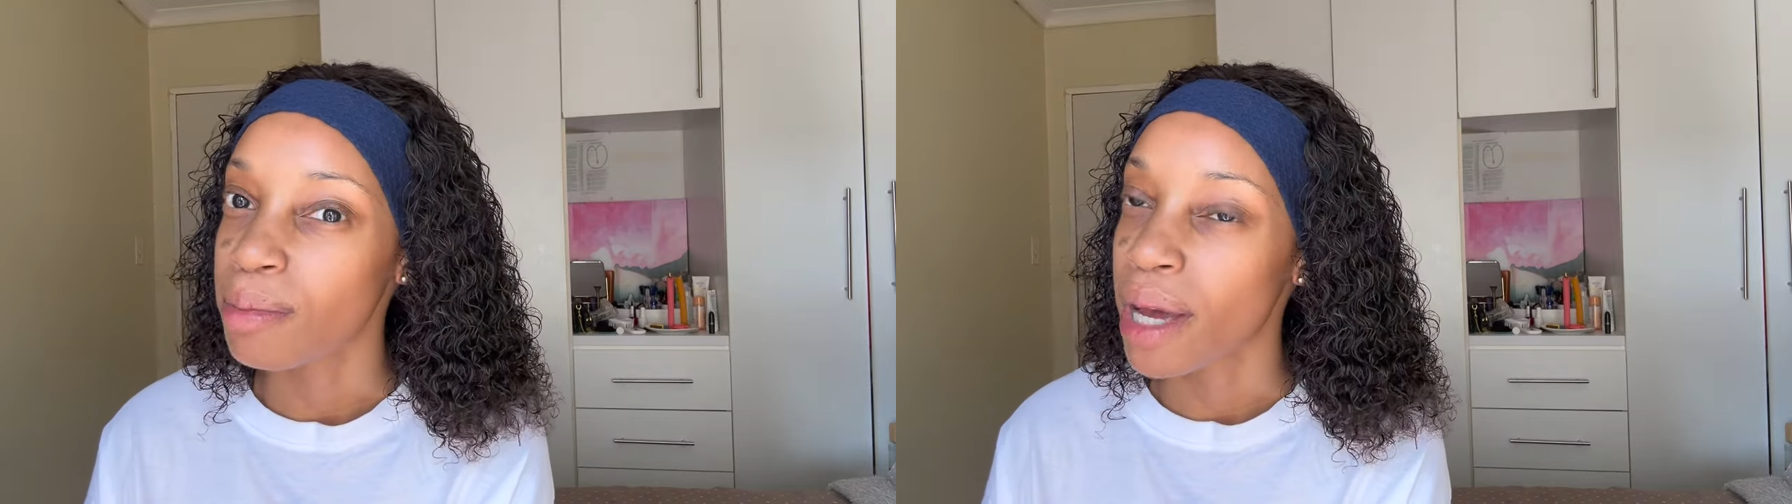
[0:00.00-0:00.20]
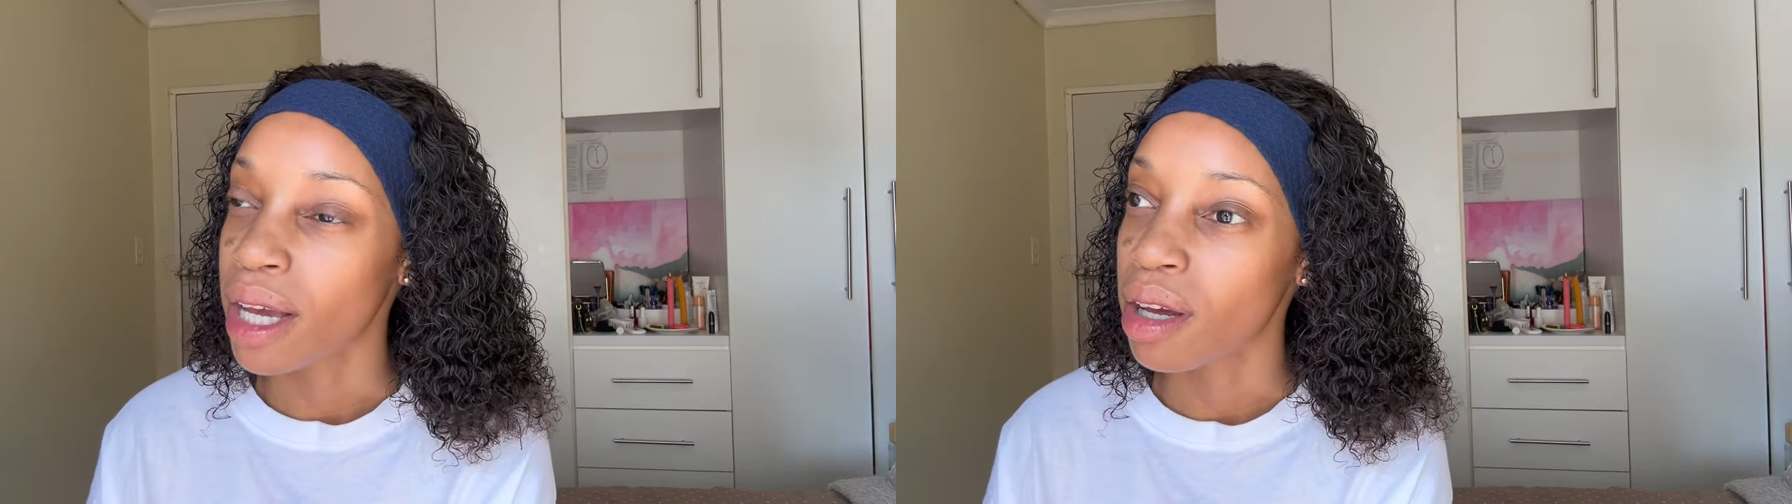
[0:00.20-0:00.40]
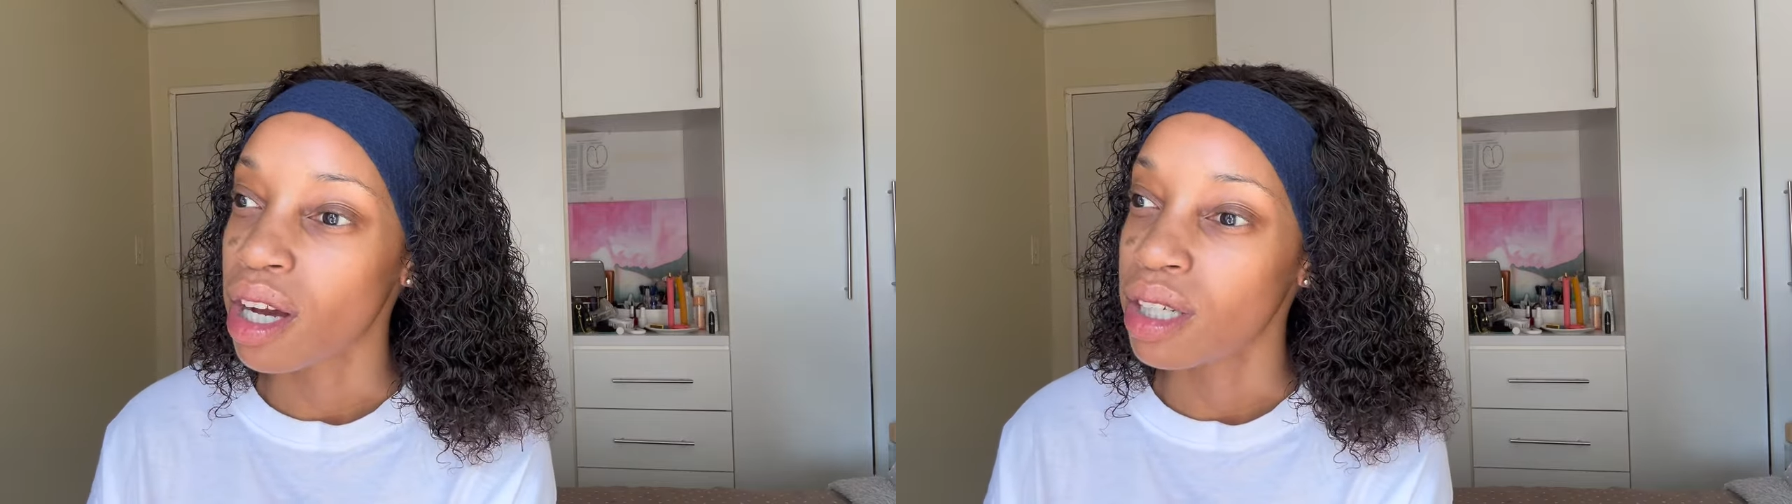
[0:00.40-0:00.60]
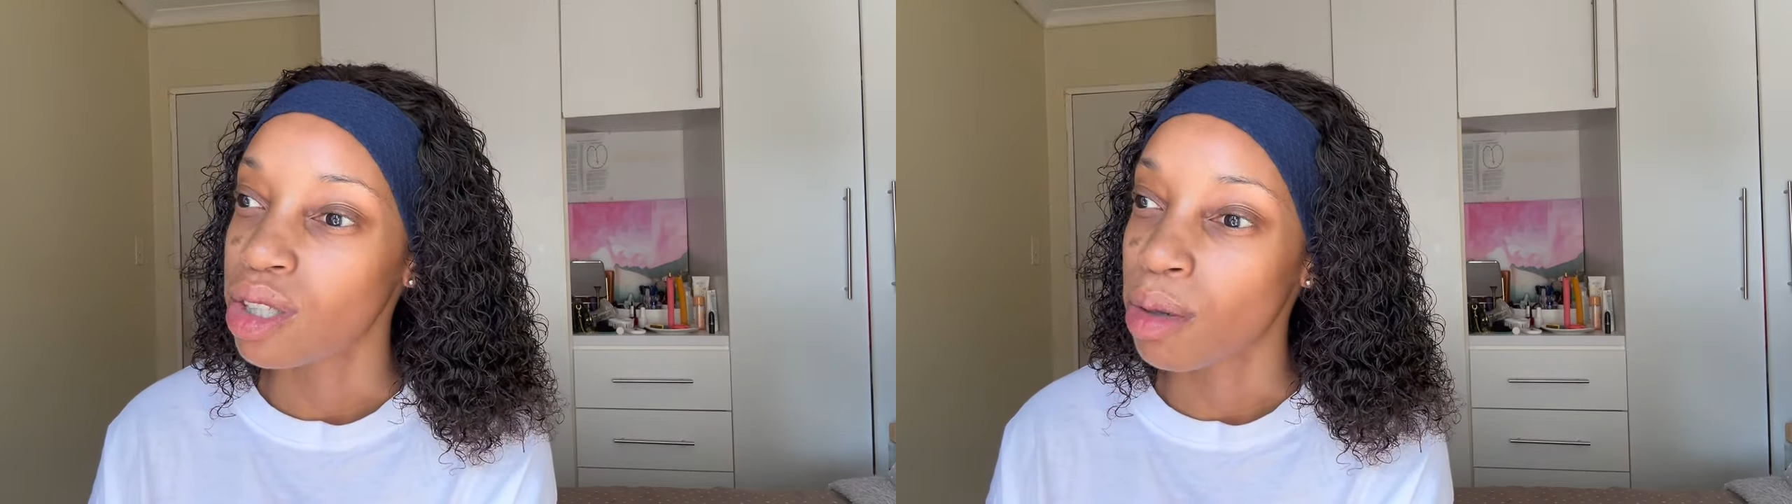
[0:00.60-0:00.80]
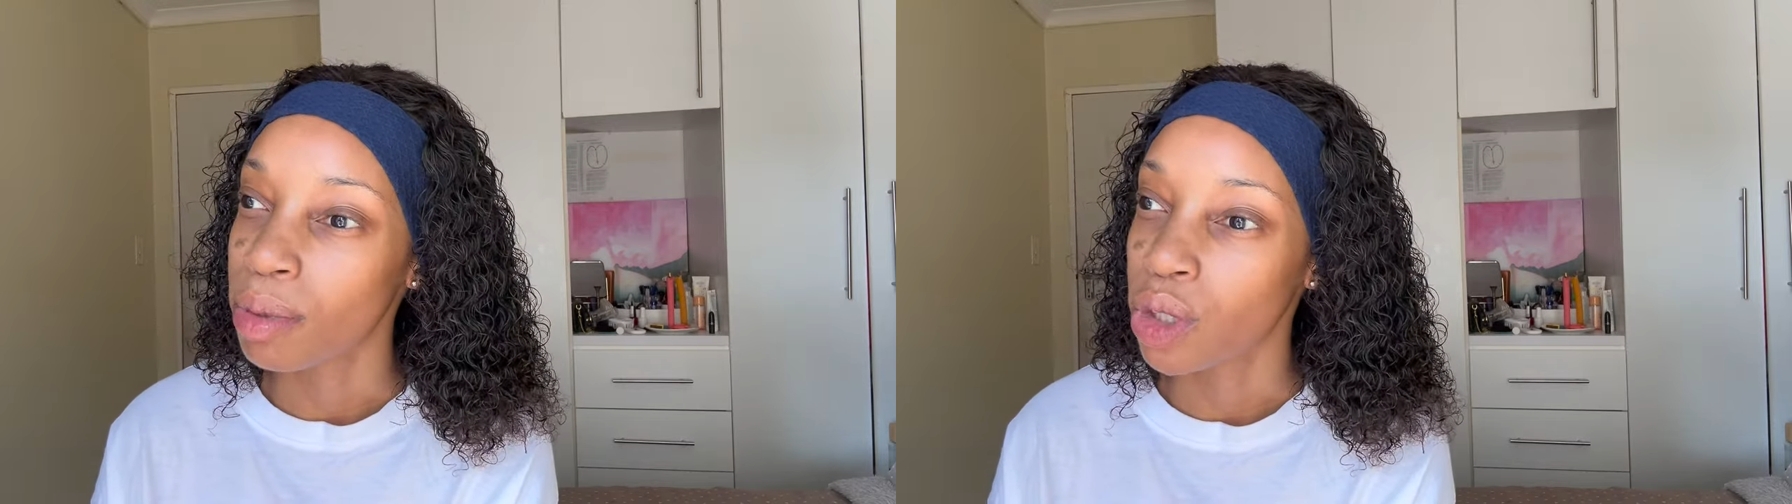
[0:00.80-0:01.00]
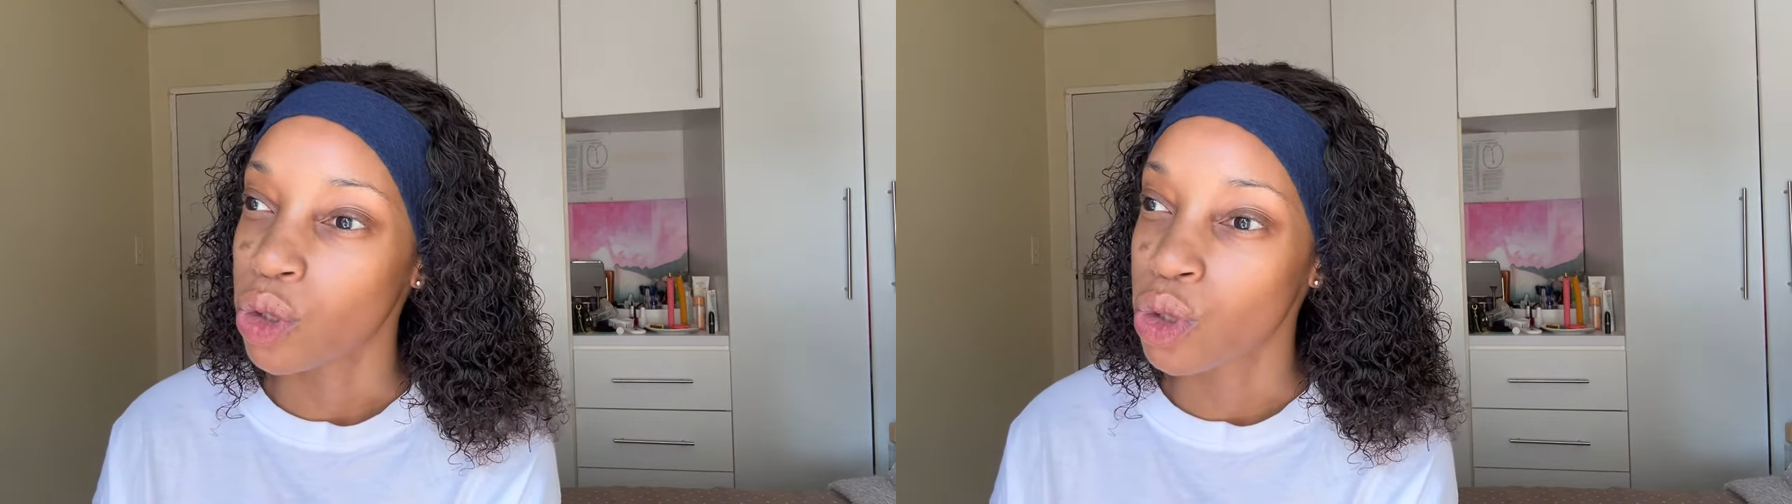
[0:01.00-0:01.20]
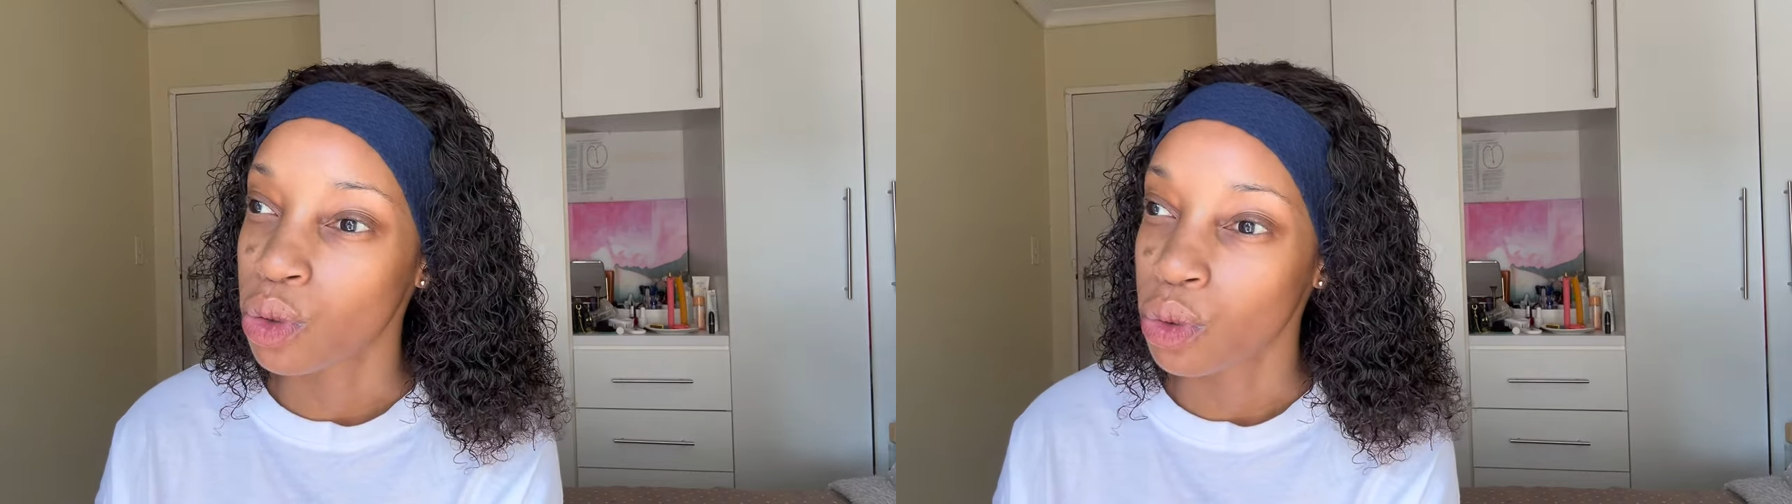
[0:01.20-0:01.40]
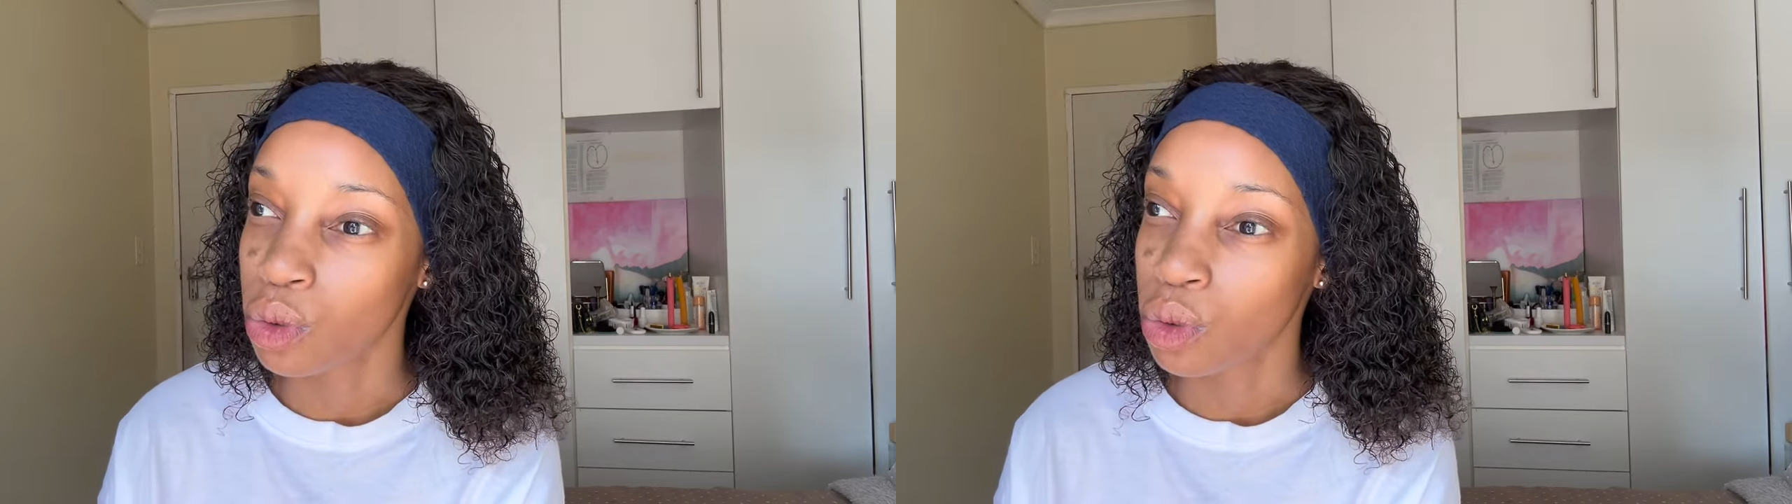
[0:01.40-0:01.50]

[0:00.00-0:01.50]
bank topic 2.